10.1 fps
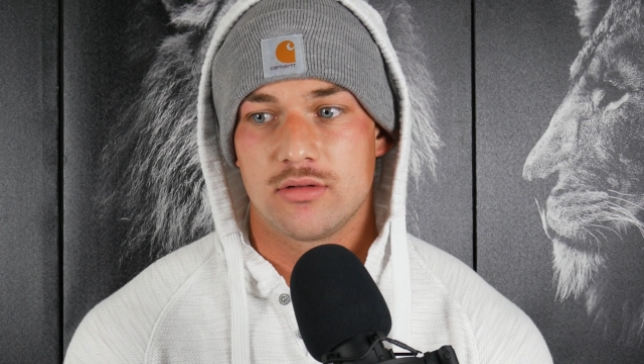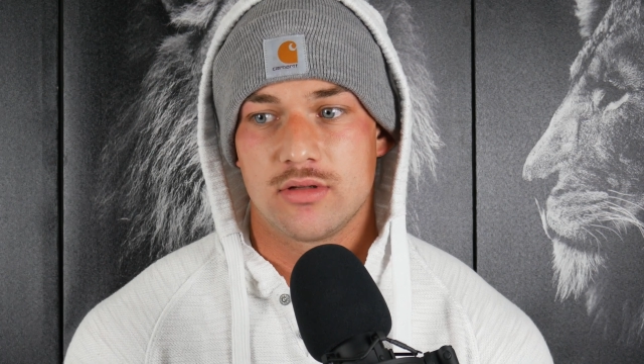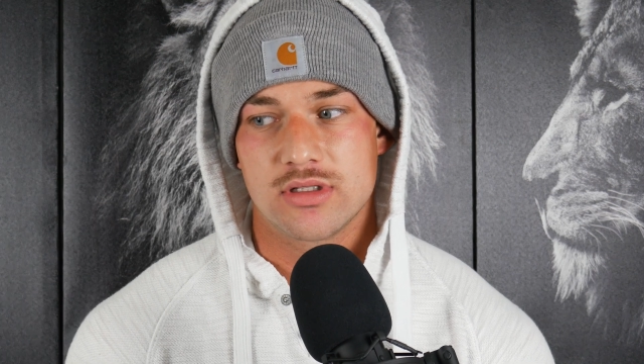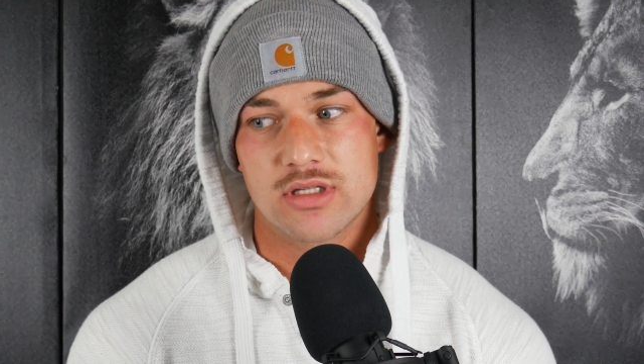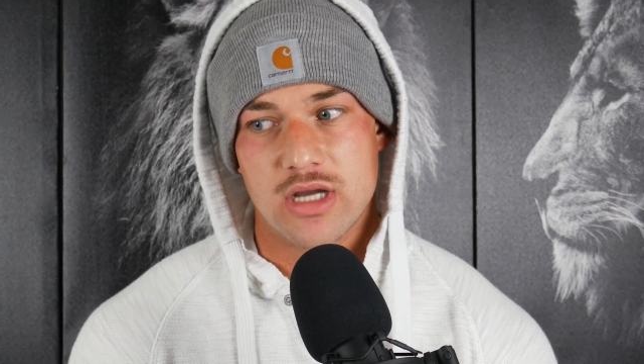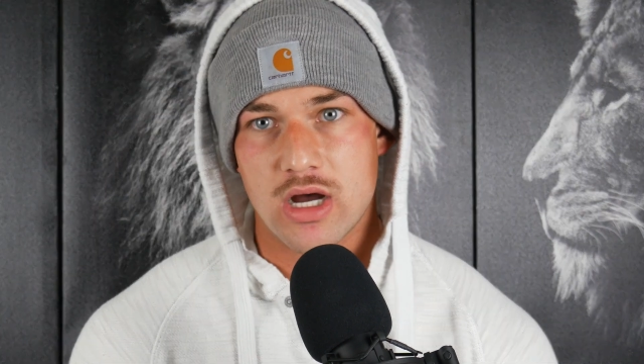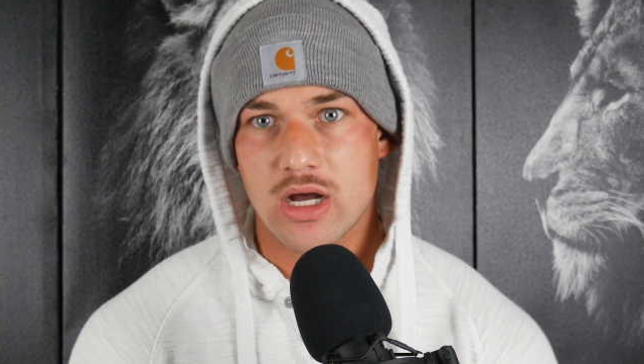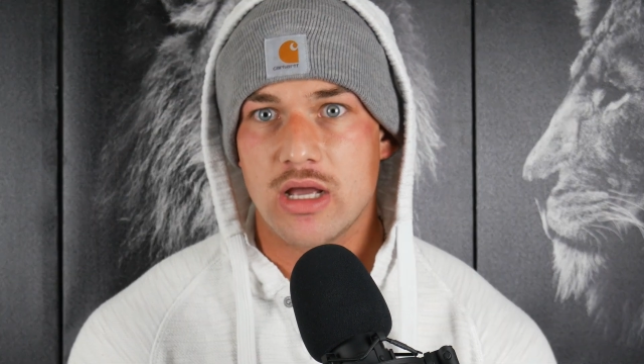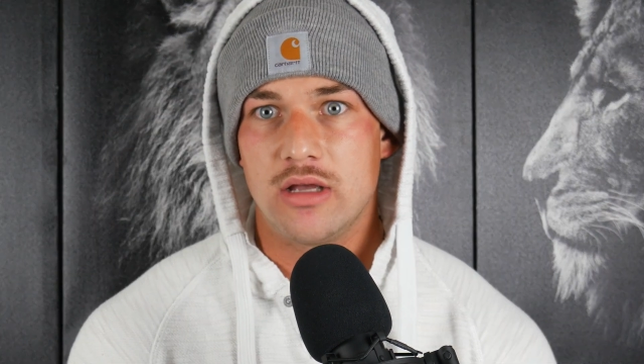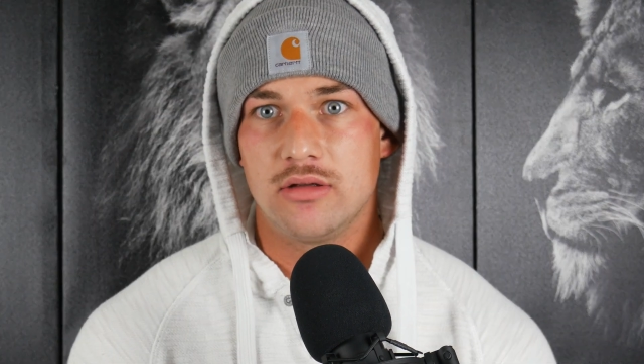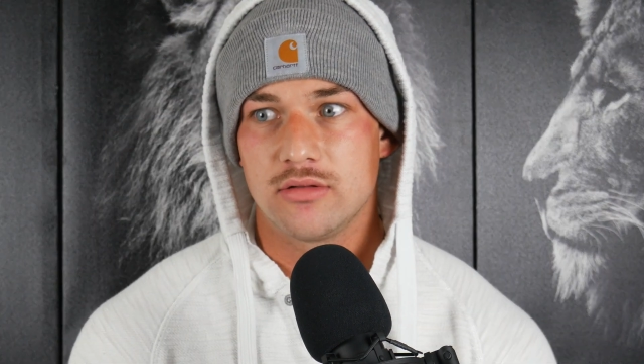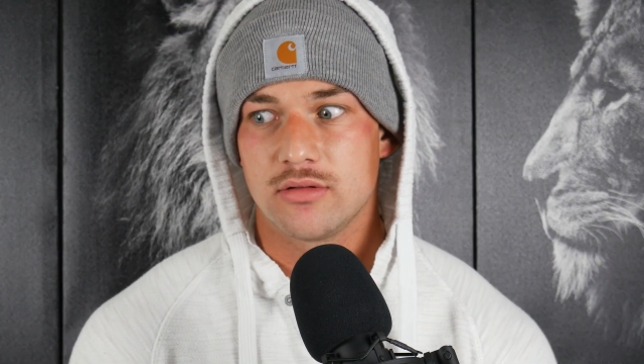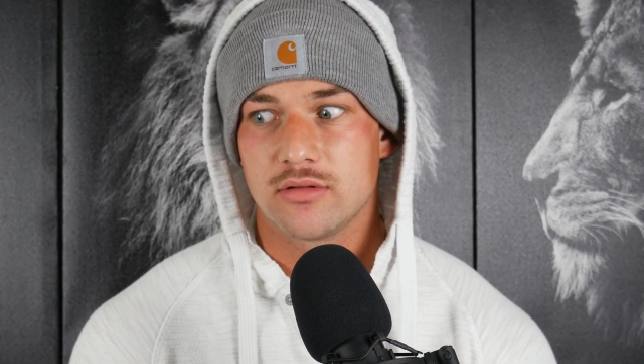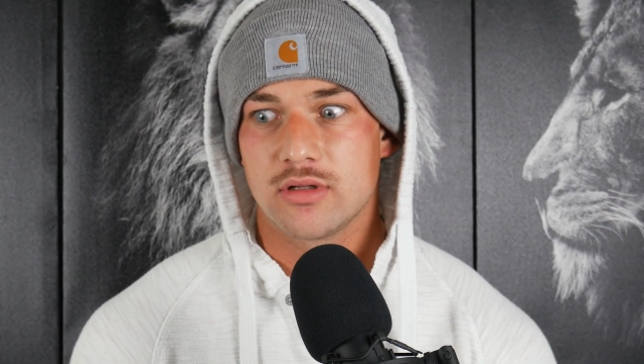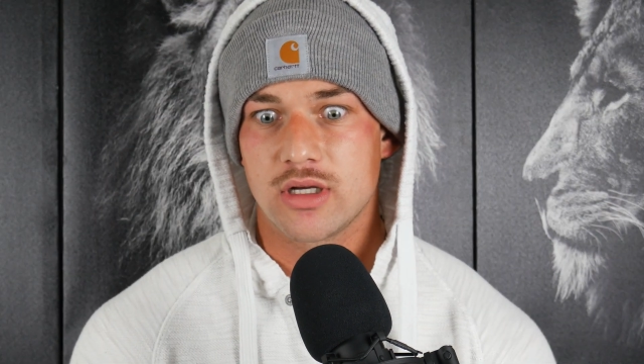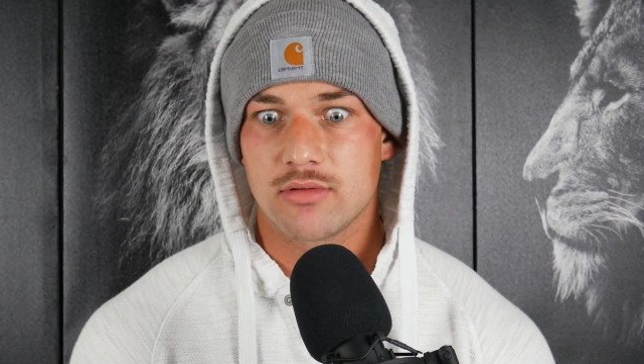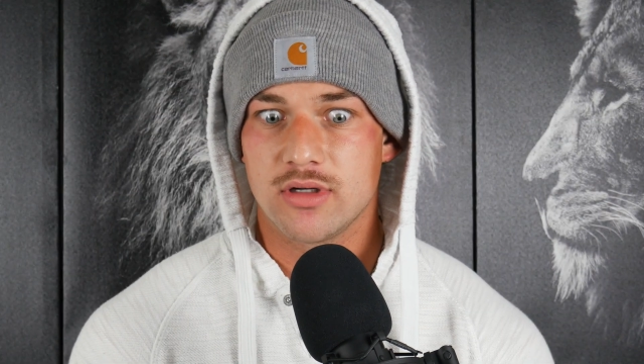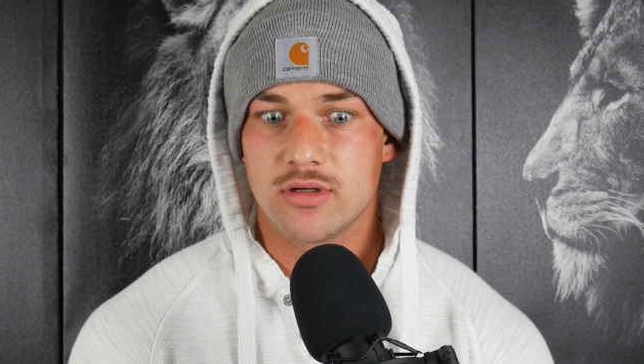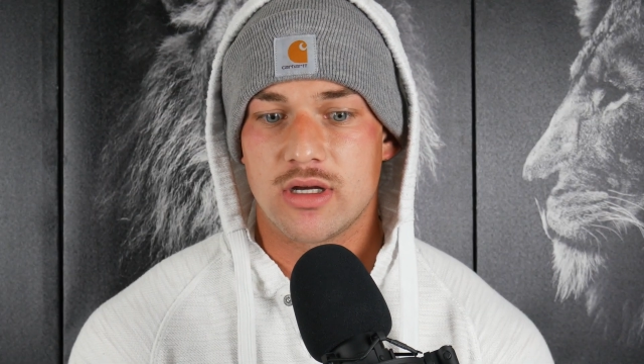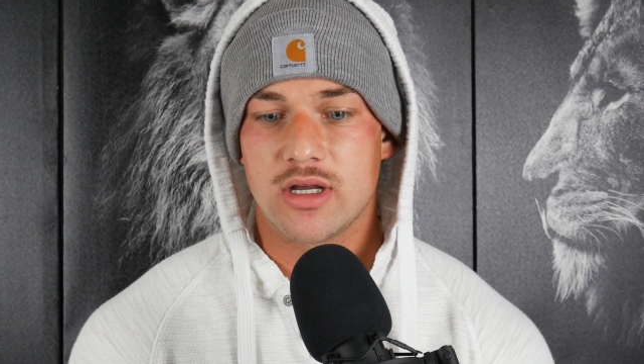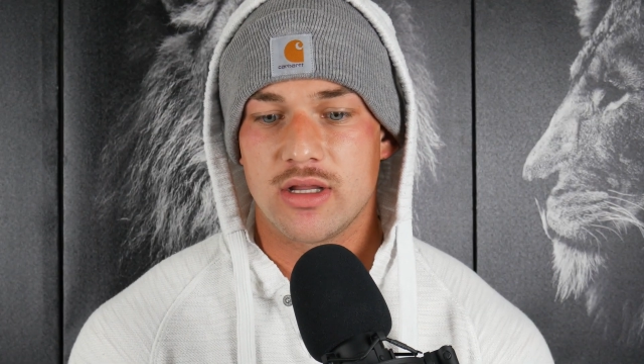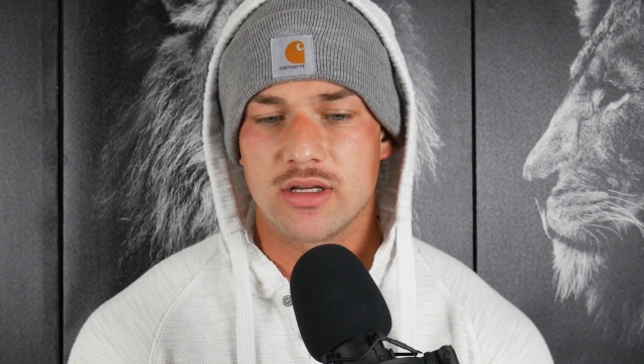this is hot, like real hot.